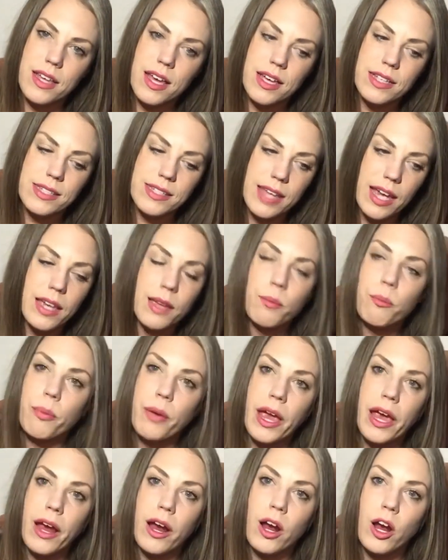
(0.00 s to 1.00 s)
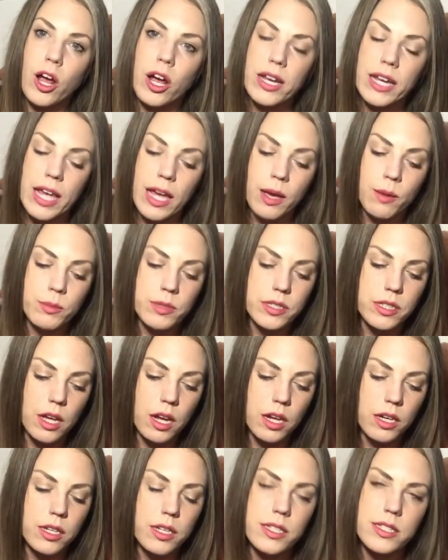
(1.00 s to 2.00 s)
a second pair on
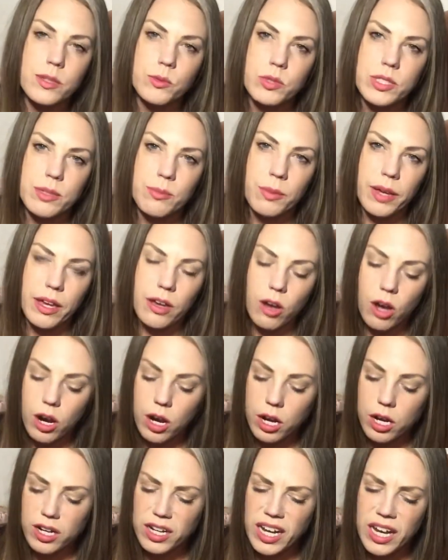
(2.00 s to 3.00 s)
Amazon because it was in my cart,